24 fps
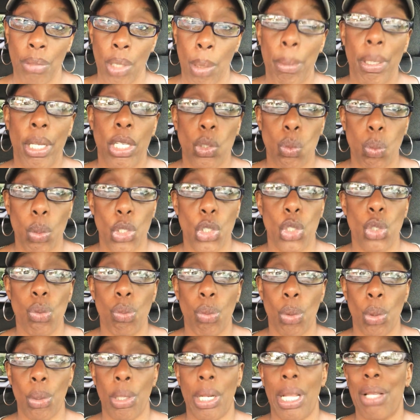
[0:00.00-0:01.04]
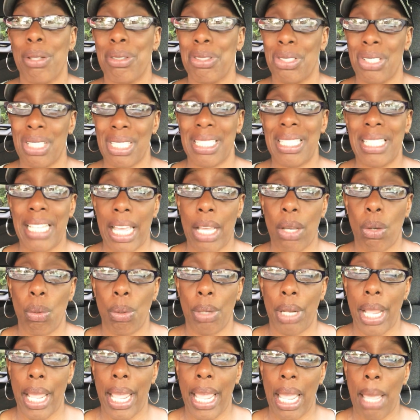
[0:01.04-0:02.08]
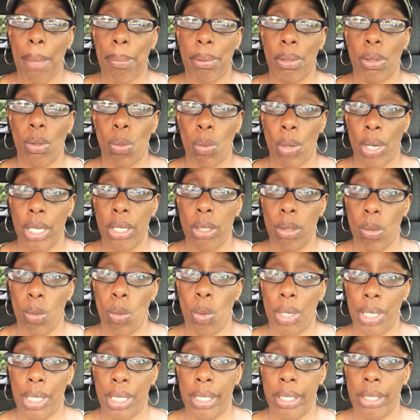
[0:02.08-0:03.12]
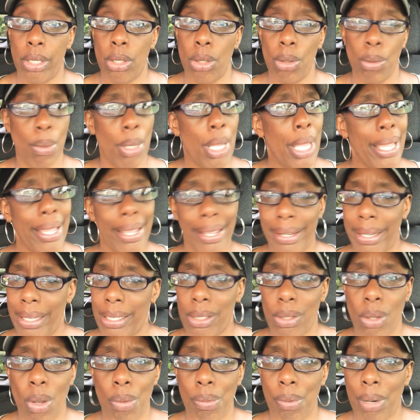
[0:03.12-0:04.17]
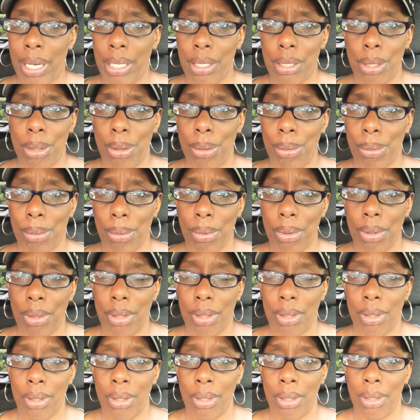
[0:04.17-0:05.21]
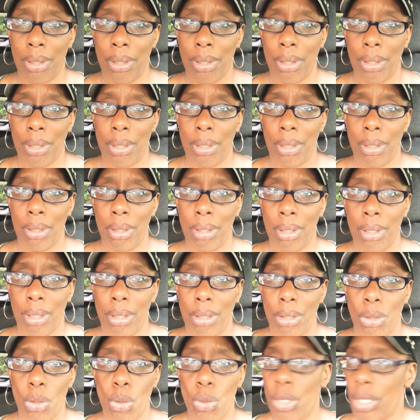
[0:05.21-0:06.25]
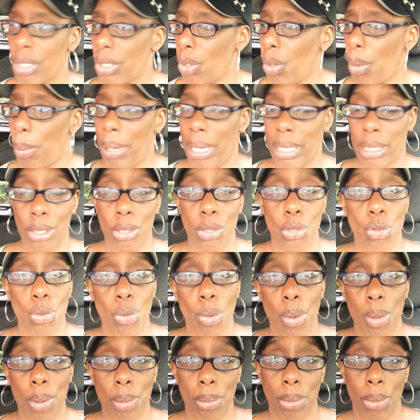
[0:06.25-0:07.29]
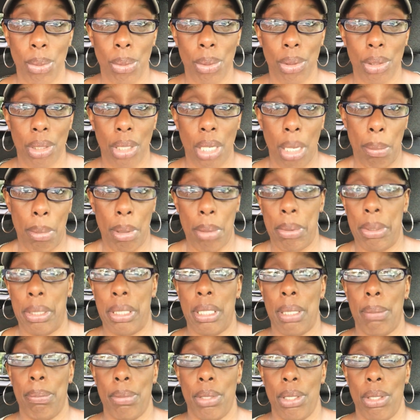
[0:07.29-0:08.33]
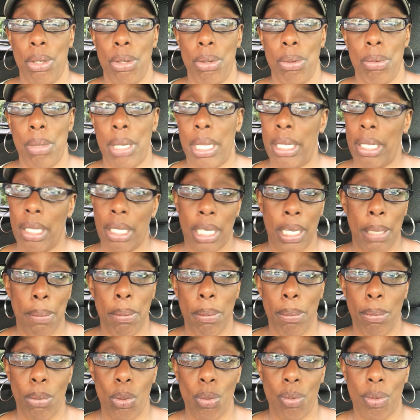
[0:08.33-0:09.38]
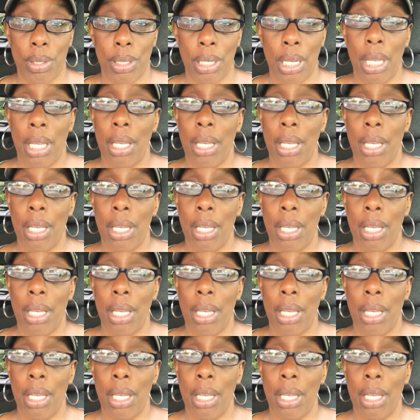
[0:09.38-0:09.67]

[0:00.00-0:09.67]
because what you wrote out is just not going to happen the way you wanted it to. And that's all right, too. You just go back to the drawing board, come up with something new, and then keep it moving.